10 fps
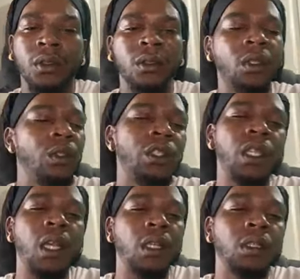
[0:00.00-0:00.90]
No
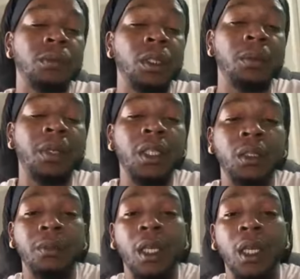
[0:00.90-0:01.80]
child should be a punching
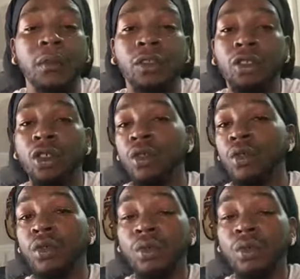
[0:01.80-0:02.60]
bag for no